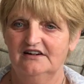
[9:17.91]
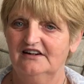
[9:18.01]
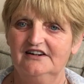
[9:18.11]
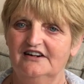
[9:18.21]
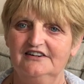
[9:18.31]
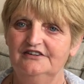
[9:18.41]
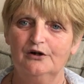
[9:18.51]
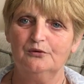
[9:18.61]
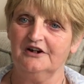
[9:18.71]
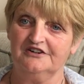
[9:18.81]
I'd
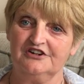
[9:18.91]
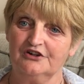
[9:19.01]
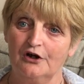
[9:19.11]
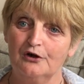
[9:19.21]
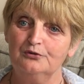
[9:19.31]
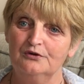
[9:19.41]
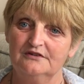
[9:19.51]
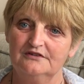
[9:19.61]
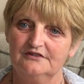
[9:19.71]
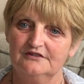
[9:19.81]
nowhere to go.
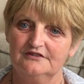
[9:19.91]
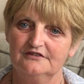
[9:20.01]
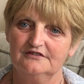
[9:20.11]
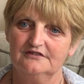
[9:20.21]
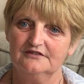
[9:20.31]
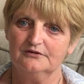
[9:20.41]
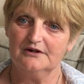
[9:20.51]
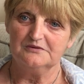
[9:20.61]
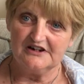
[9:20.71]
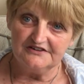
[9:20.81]
Where
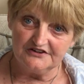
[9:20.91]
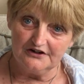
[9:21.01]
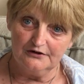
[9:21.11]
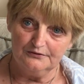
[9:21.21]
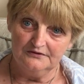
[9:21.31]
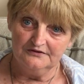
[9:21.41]
was I to go?